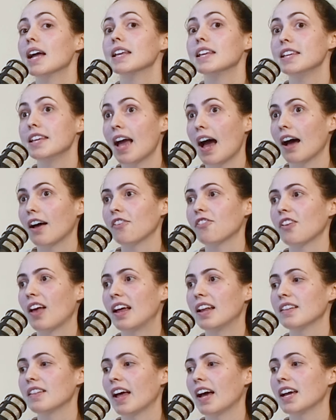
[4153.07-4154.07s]
yes,
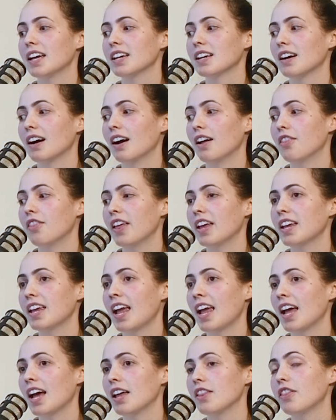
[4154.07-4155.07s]
and like
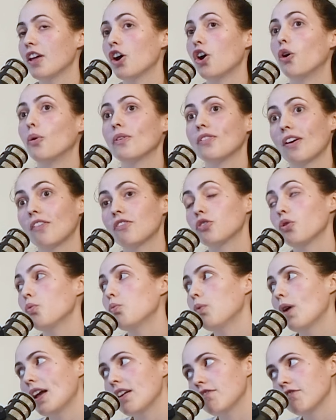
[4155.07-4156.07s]
they always have to
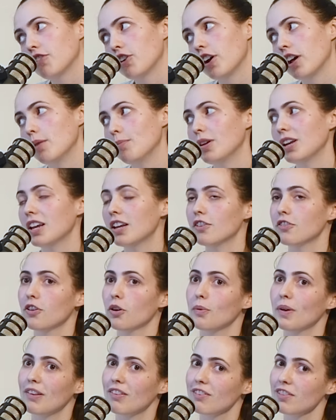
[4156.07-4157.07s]
wait for him, and he's
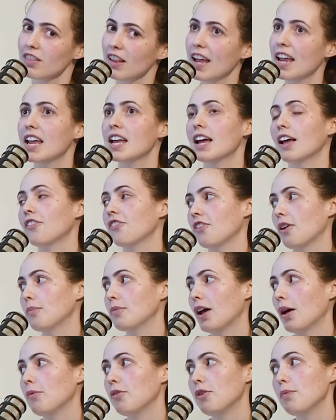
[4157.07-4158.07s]
always late, and
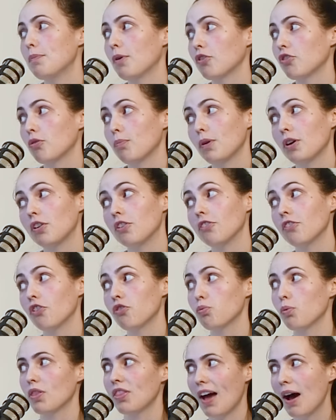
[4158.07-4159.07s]
sometimes he books
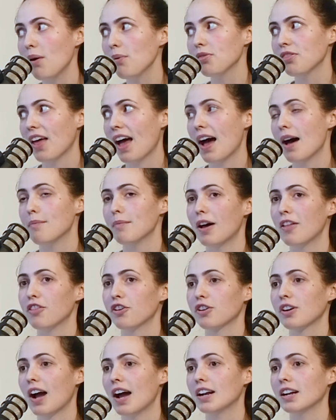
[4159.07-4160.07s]
appearances without them, and
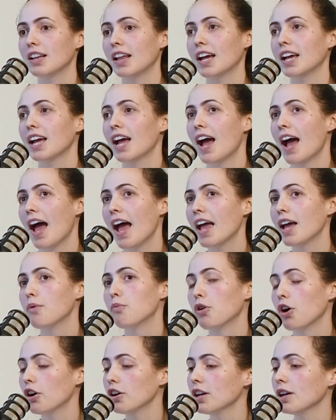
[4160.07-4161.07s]
they're kind of like, hey,
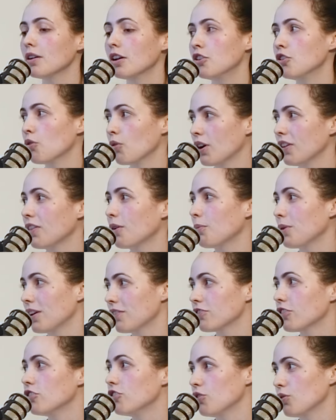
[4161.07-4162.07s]
we're already annoyed that we
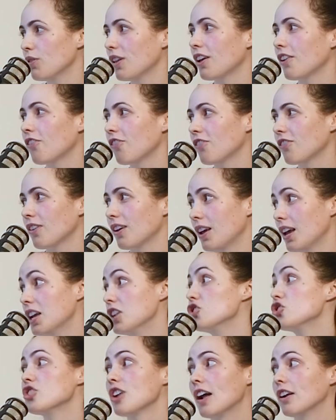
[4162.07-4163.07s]
have to do this
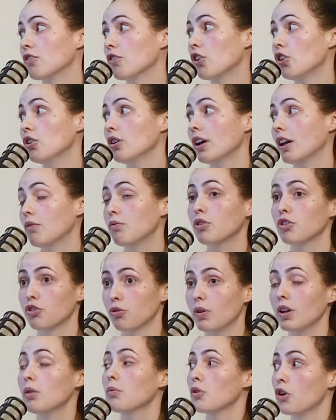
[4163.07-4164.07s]
in general. If we're
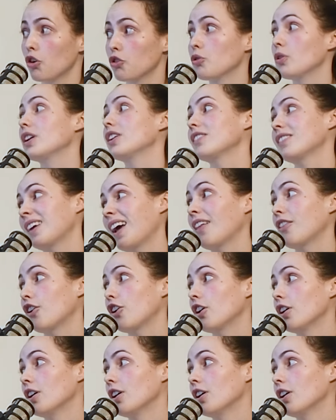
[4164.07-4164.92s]
doing it, we're all doing it together.